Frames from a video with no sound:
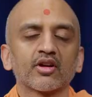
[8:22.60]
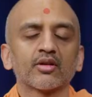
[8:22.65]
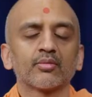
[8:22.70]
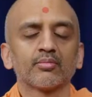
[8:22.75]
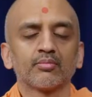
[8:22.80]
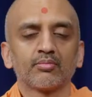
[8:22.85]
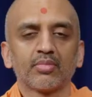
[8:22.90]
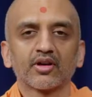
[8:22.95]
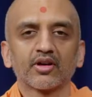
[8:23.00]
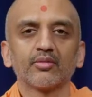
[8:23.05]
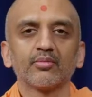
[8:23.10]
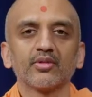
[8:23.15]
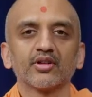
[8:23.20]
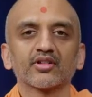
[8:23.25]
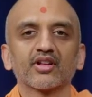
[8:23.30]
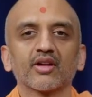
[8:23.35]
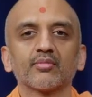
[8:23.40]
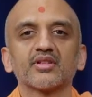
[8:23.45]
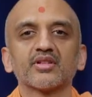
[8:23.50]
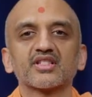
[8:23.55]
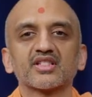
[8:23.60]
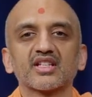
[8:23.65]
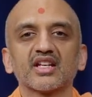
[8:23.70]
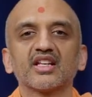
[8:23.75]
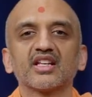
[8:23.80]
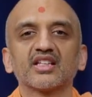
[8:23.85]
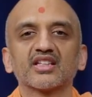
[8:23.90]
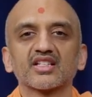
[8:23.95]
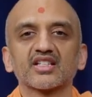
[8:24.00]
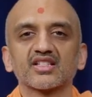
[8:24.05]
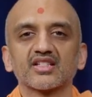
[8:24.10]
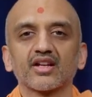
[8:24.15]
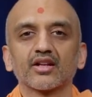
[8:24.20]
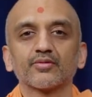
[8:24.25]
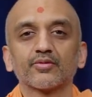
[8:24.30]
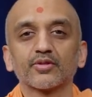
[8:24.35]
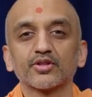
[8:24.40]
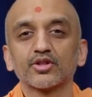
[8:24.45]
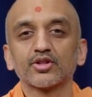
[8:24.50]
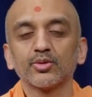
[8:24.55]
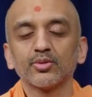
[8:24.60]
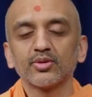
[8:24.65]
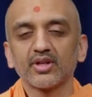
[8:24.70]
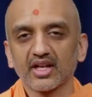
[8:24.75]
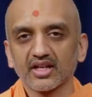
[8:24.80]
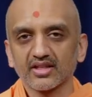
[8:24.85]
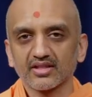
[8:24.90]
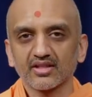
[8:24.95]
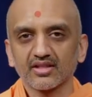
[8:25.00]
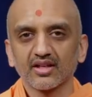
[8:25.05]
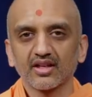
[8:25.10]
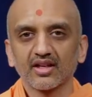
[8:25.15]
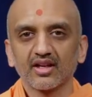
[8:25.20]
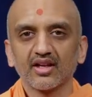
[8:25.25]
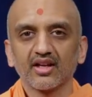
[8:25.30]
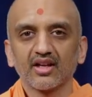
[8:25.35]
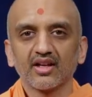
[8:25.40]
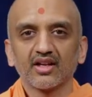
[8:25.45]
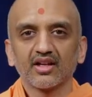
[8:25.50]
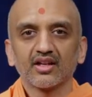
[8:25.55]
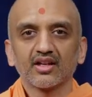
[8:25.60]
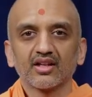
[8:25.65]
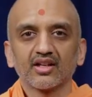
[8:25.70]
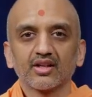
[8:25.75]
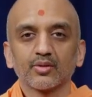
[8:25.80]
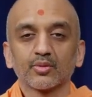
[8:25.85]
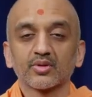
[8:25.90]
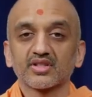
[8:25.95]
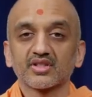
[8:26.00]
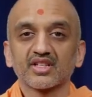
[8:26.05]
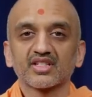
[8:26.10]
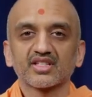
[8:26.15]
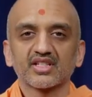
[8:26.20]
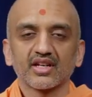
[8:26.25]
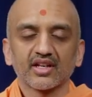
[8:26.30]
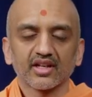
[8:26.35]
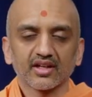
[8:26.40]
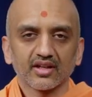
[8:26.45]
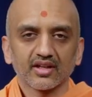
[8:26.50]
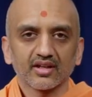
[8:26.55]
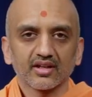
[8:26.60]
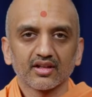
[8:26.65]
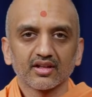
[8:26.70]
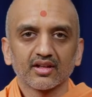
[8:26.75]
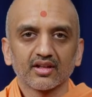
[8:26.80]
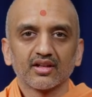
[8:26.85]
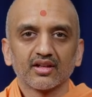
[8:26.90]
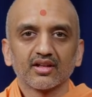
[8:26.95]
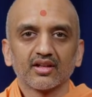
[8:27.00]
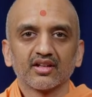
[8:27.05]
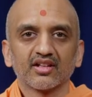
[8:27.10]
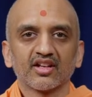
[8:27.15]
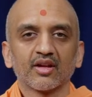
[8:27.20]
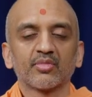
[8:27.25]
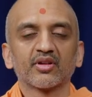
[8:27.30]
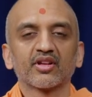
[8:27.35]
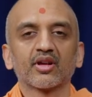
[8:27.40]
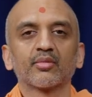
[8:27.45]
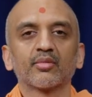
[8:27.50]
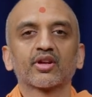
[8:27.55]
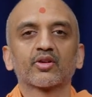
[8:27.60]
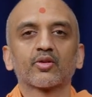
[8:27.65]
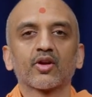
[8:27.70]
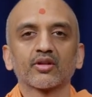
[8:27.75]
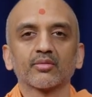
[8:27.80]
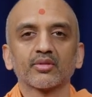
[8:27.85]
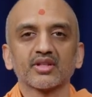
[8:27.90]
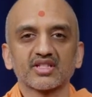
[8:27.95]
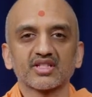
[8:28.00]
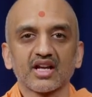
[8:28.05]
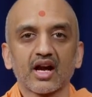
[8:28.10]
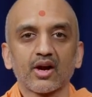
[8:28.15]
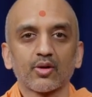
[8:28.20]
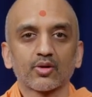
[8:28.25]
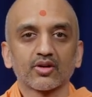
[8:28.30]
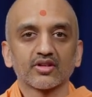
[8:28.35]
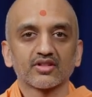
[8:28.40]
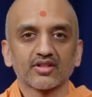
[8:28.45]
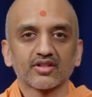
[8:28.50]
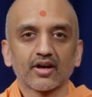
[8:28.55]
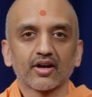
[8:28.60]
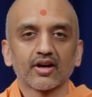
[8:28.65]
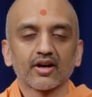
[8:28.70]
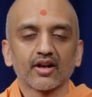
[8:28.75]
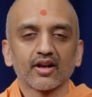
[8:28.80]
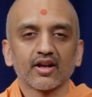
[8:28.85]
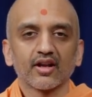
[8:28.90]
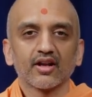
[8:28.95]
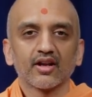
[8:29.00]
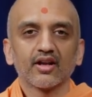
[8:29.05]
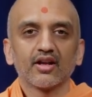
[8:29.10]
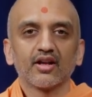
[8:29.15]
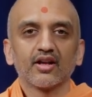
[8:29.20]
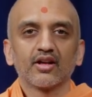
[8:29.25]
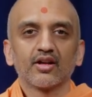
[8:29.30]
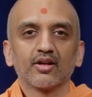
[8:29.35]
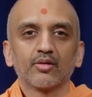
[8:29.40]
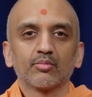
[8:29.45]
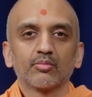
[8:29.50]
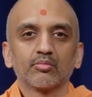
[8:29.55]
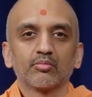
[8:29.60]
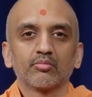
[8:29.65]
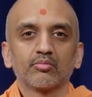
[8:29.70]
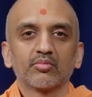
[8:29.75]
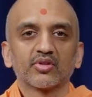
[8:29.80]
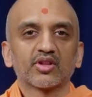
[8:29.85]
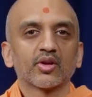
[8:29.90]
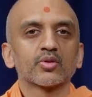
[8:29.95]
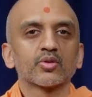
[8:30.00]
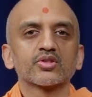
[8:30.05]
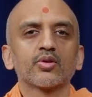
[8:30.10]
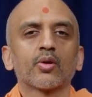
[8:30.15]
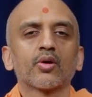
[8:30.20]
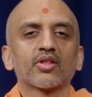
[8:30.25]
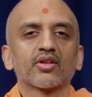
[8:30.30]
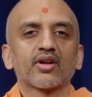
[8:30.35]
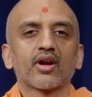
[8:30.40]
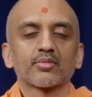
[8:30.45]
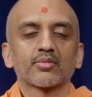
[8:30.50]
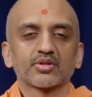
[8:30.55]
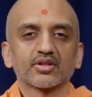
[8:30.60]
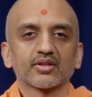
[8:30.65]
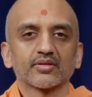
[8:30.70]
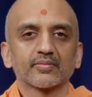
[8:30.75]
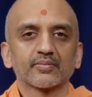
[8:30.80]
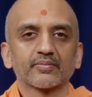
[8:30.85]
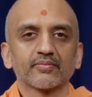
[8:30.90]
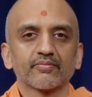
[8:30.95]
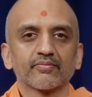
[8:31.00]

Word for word: That buttermilk had been sitting in the sun for two days. It was acidic, it had become incredibly sour and tart. But there was no other option.